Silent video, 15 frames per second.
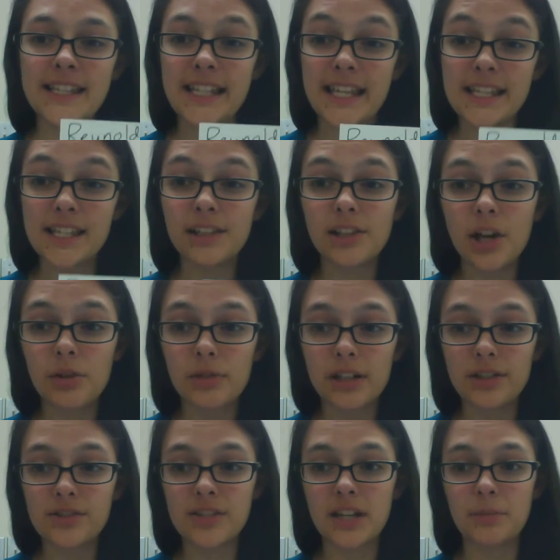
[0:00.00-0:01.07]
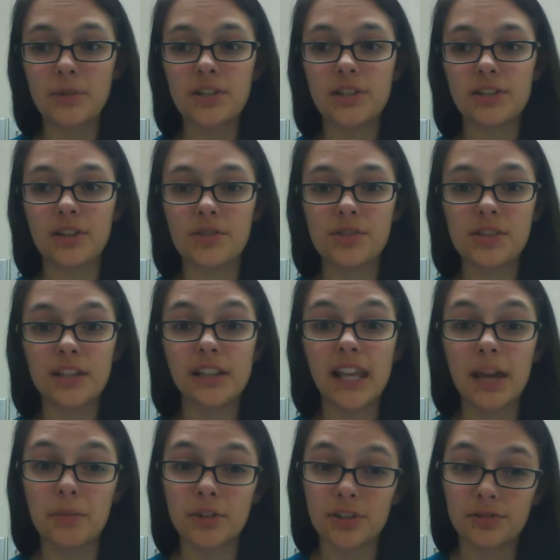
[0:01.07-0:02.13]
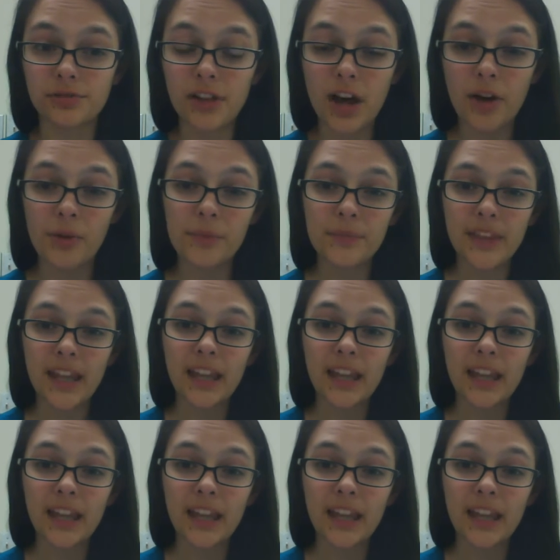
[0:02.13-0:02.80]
Since a low Reynolds number denotes laminar flow,